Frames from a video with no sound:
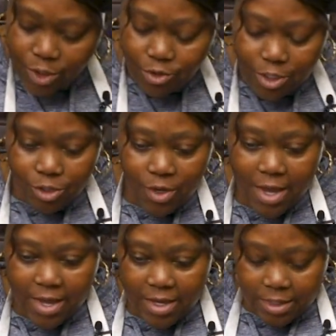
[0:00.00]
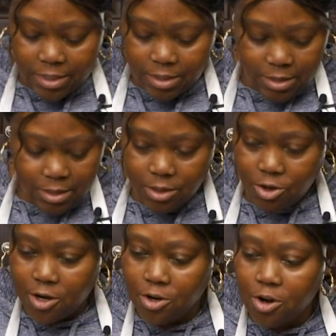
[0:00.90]
we're going to add
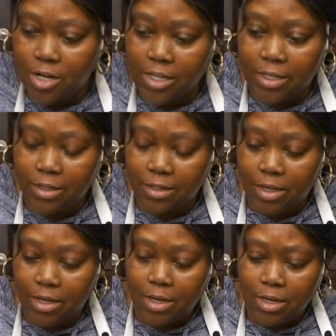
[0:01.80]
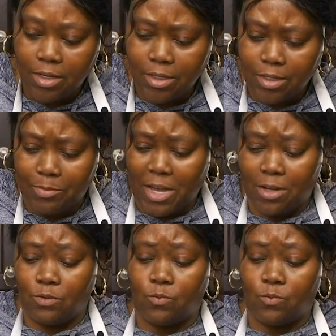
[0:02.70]
our garlic. This is about